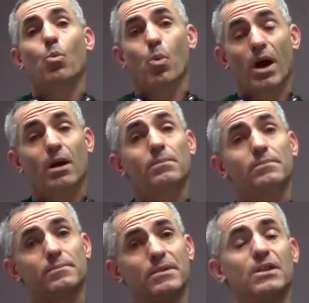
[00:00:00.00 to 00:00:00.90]
Well,
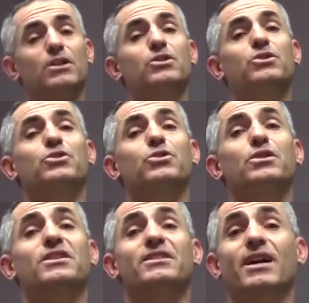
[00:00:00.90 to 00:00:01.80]
to
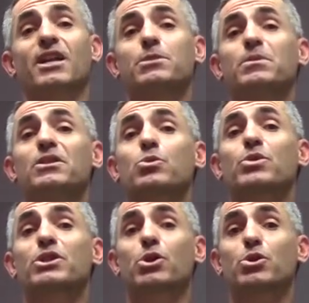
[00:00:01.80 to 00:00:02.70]
the astonishment of the
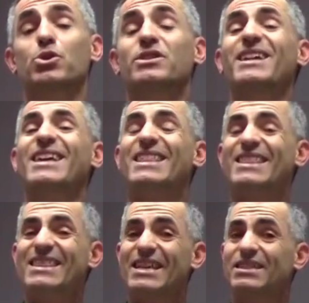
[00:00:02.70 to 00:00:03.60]
researchers,
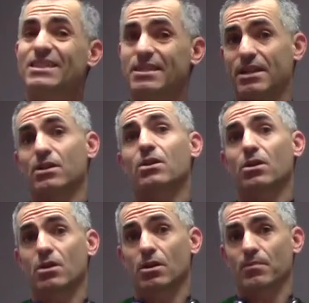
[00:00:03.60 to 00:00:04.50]
this did
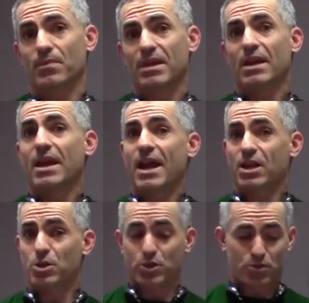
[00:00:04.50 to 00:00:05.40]
occur.
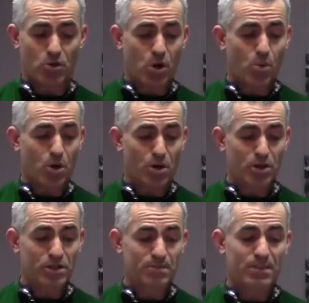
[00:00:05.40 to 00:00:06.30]
And to use their own
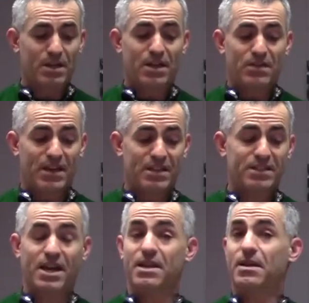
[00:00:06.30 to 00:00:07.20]
words, they
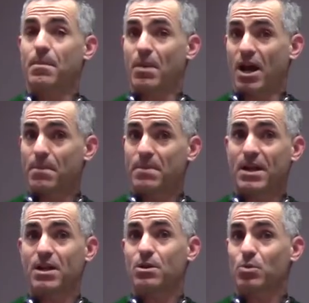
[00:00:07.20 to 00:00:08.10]
said, in my
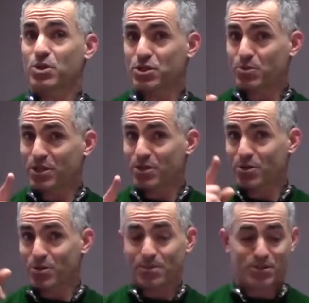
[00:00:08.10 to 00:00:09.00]
opinion, which is the
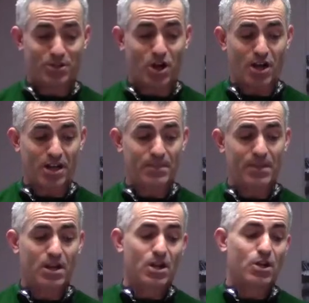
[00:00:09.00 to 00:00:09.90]
researchers talking,
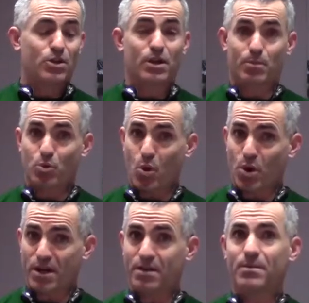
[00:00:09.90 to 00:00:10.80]

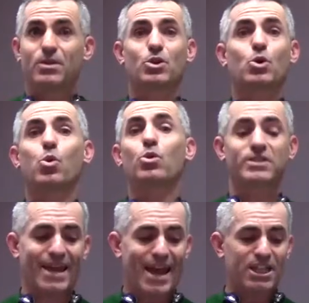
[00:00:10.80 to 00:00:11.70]
quoting, the
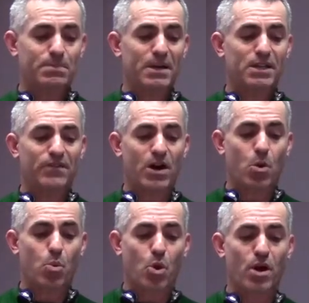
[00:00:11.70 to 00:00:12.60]
coolest aspect of
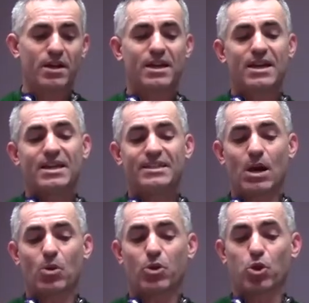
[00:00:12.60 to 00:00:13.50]
our work is
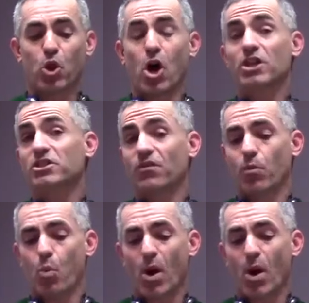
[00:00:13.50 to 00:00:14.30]
that the loss of